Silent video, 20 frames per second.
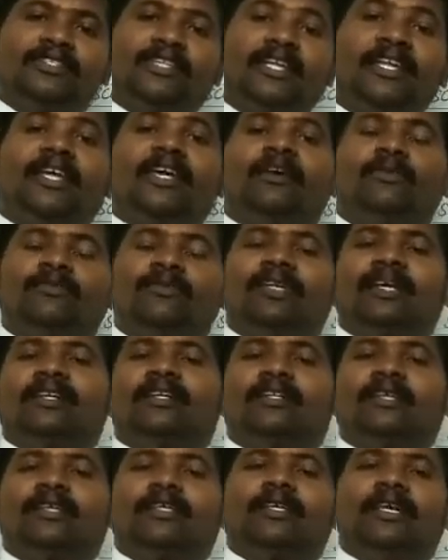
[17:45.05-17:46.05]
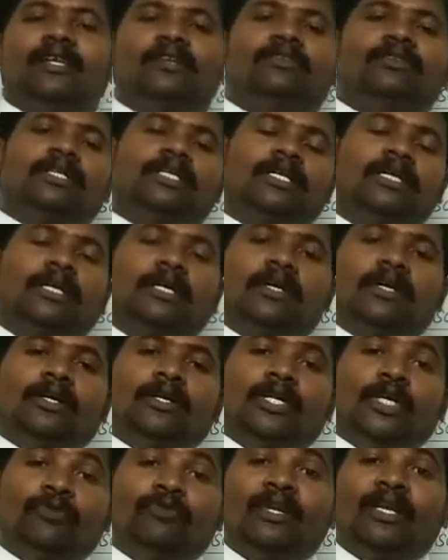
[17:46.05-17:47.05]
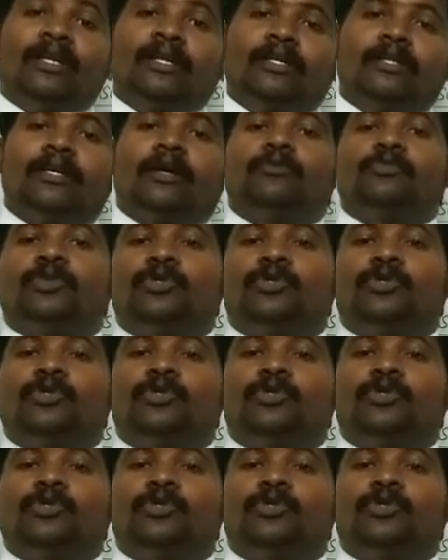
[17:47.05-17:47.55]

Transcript: Anyhow, that you will come